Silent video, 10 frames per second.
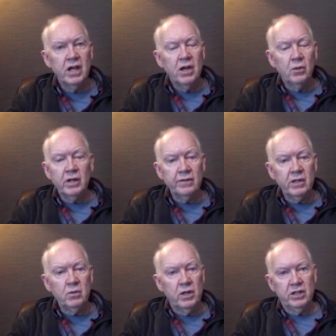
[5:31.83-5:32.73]
whatever
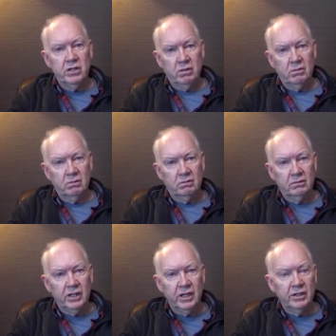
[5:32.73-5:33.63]
they want to do.
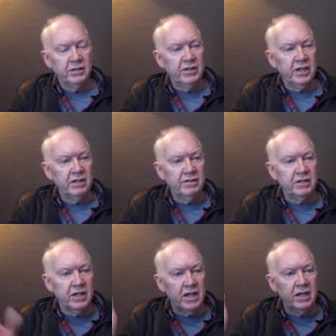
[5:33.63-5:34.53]
And at the end of the
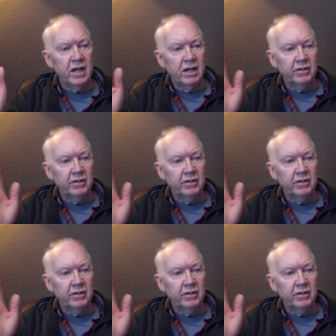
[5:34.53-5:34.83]
day,